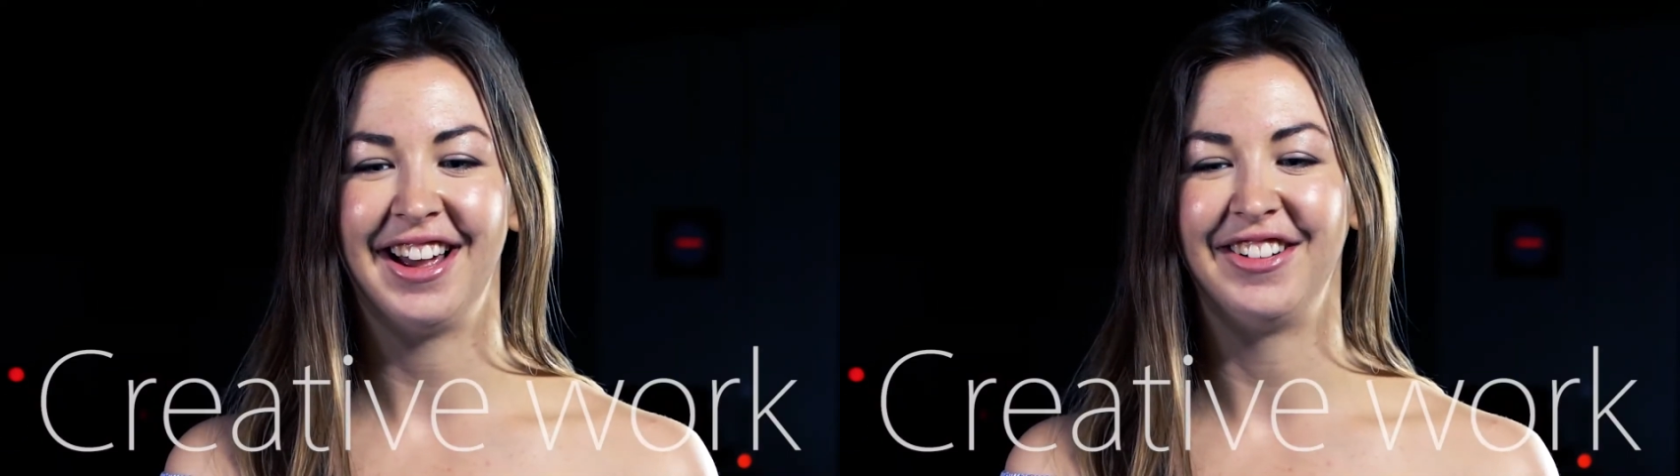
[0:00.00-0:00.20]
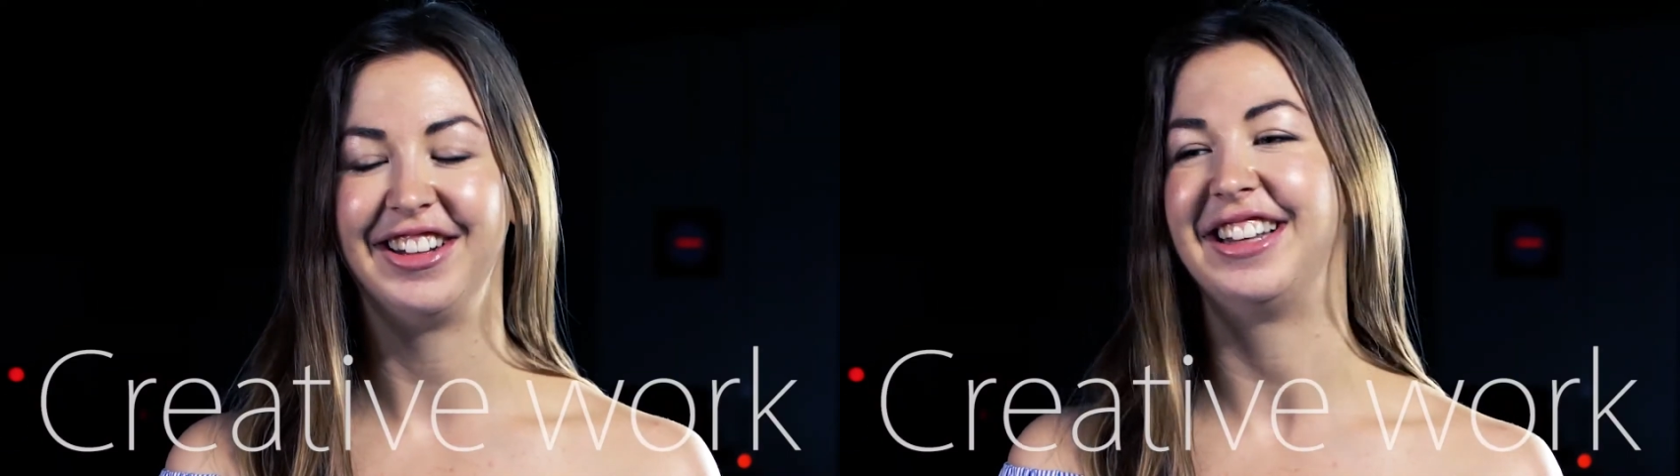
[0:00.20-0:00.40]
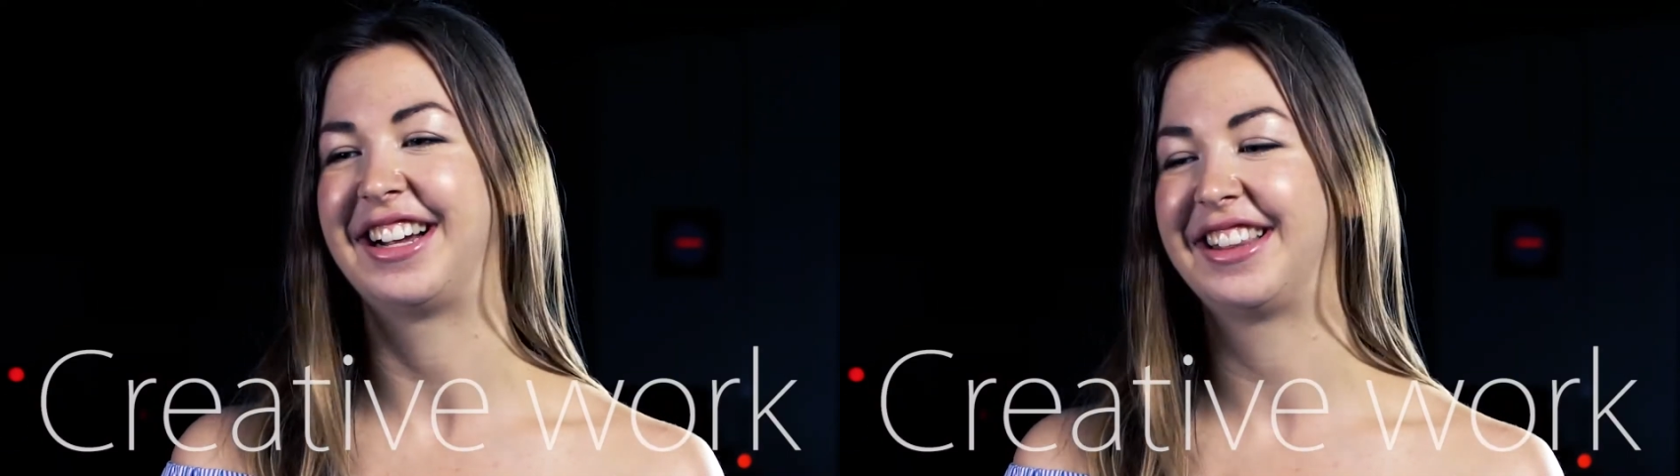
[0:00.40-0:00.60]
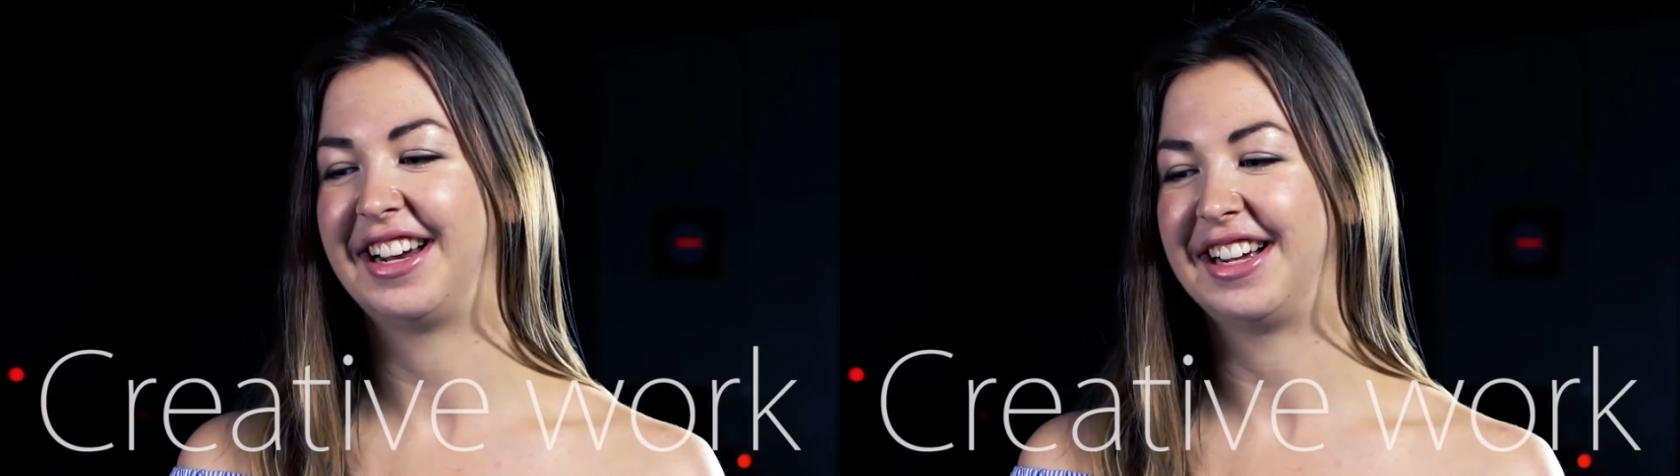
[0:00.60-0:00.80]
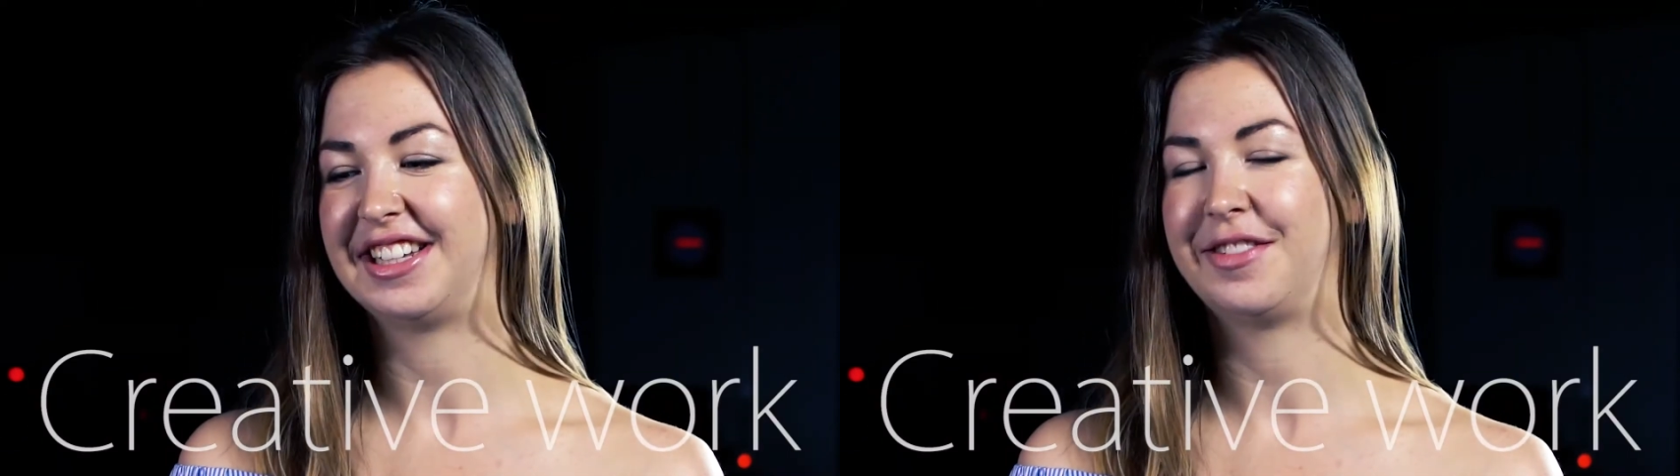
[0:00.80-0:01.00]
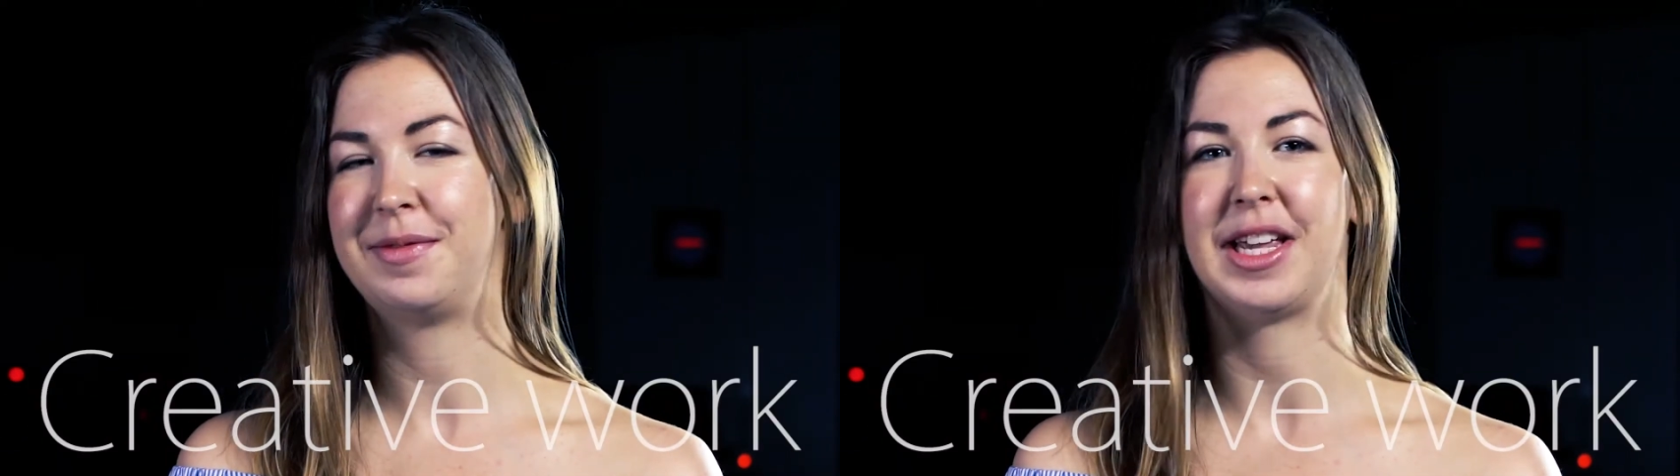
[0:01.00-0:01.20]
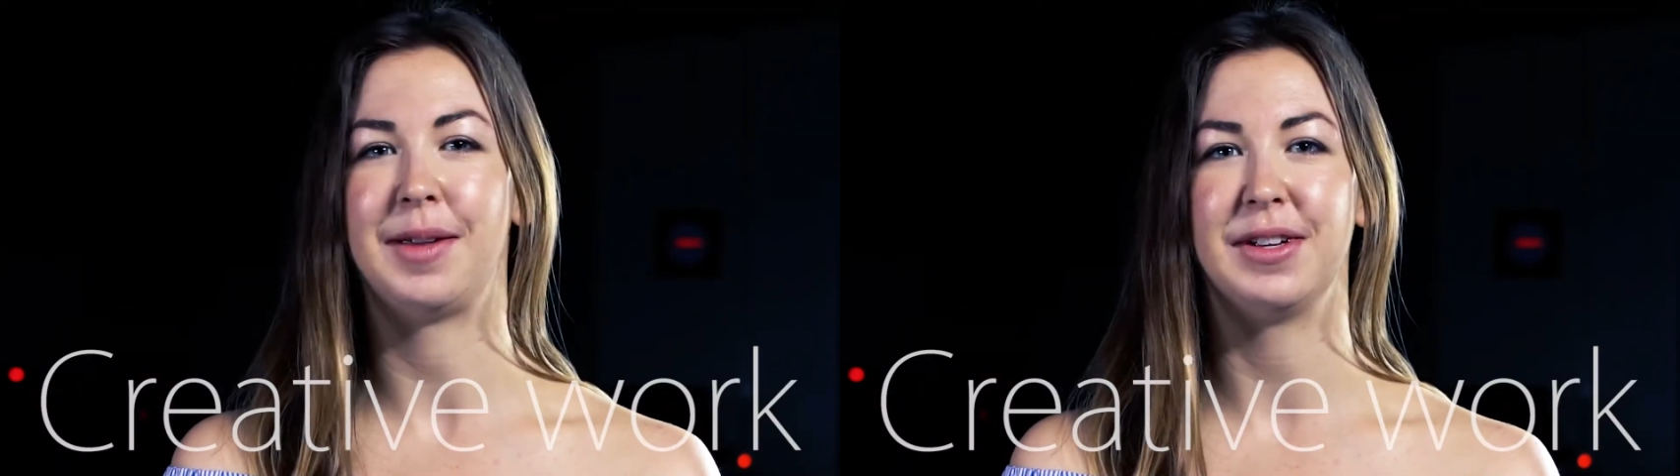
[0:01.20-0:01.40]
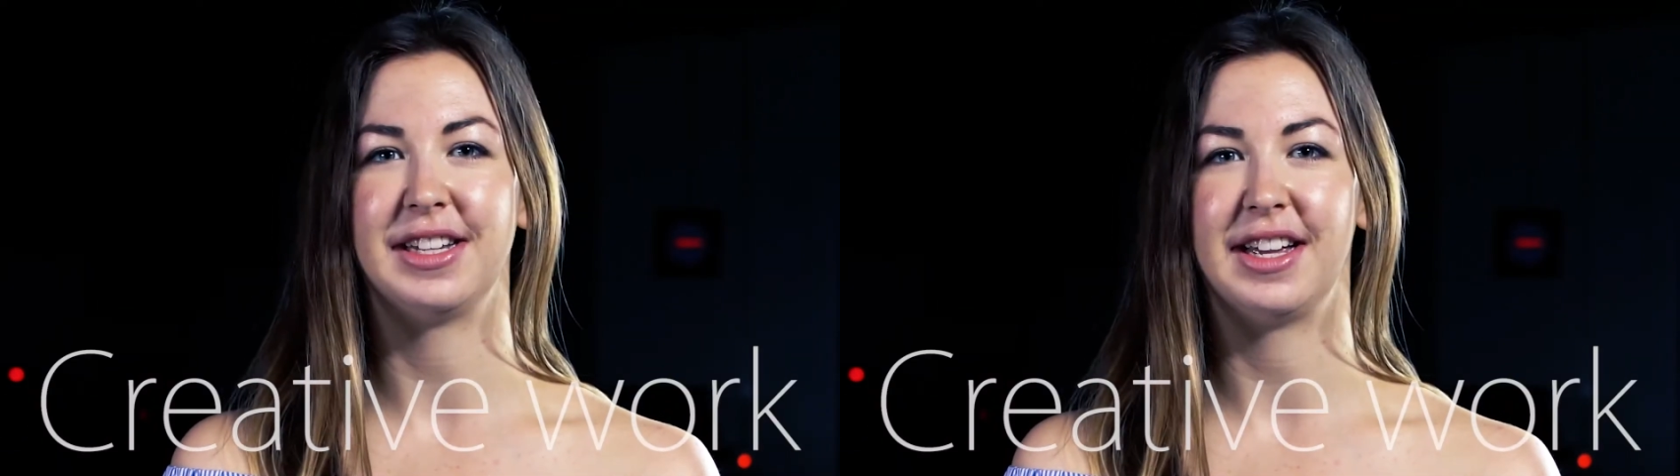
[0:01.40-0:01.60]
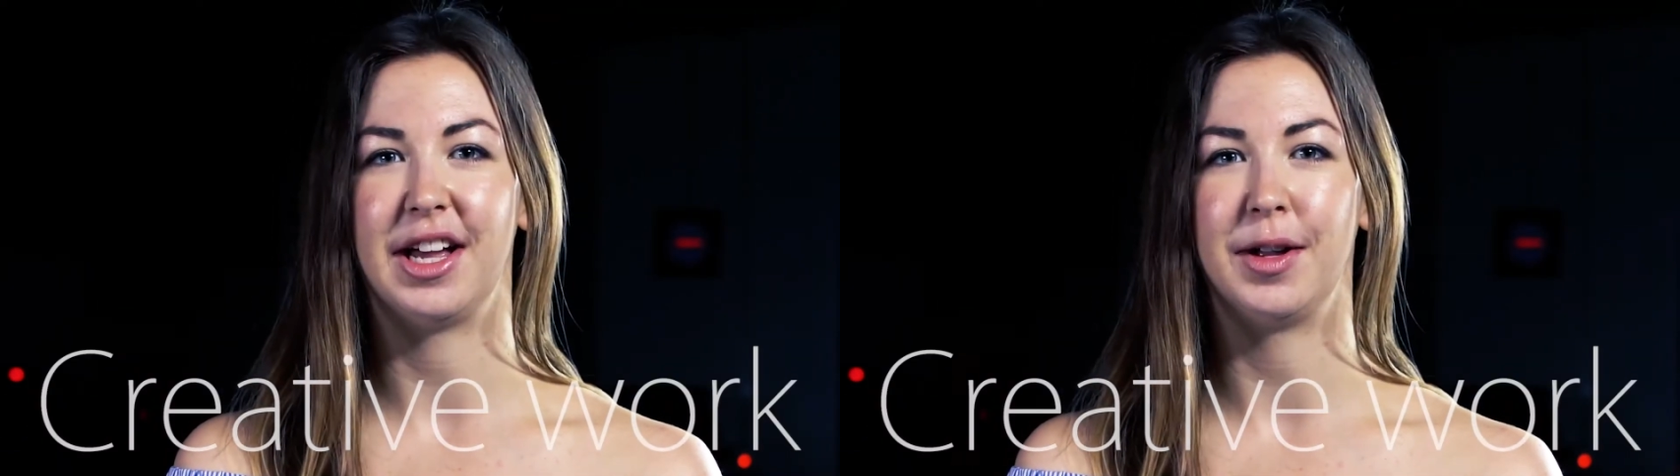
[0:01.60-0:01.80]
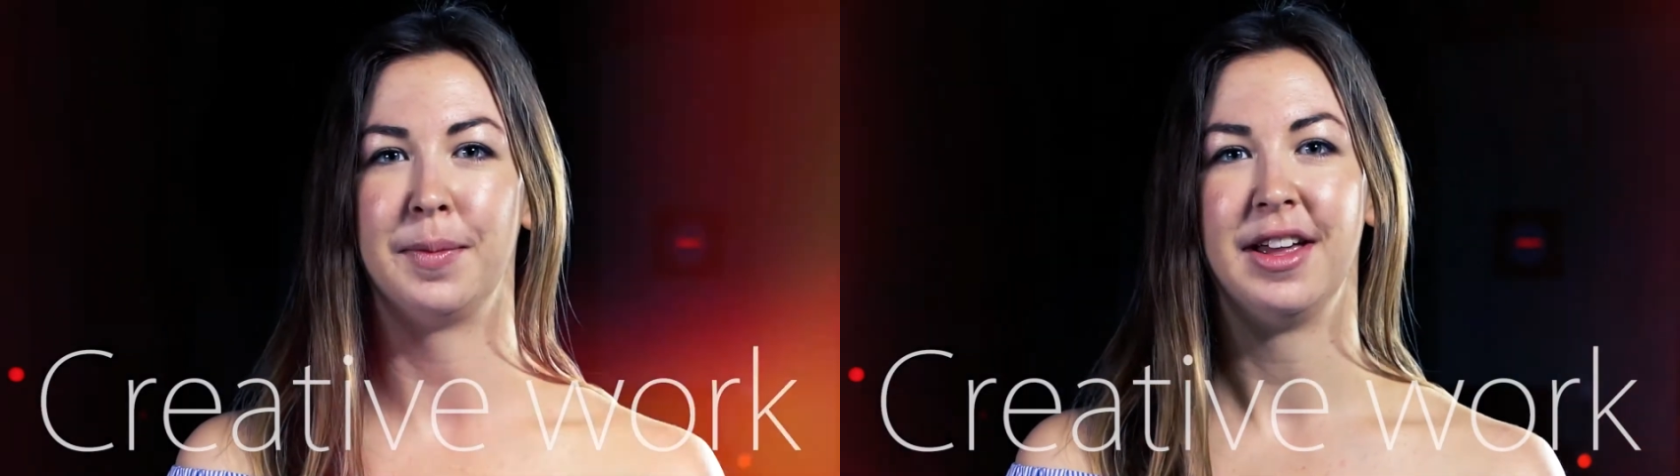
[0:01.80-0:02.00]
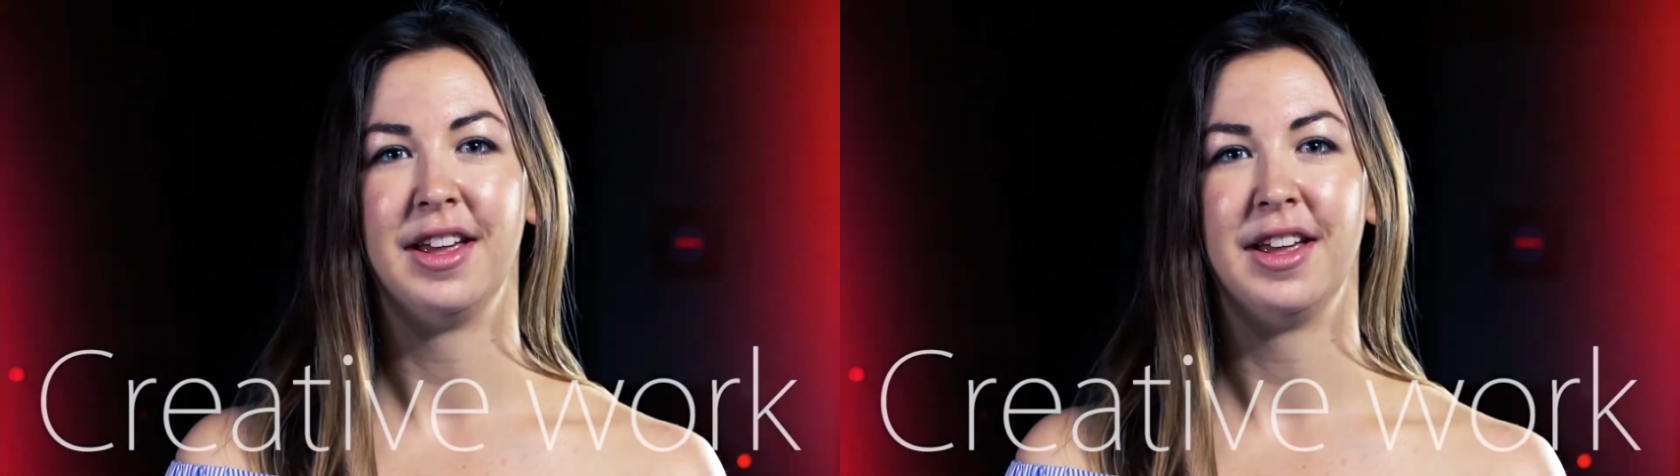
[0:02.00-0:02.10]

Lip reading: I really like that idea of being able to help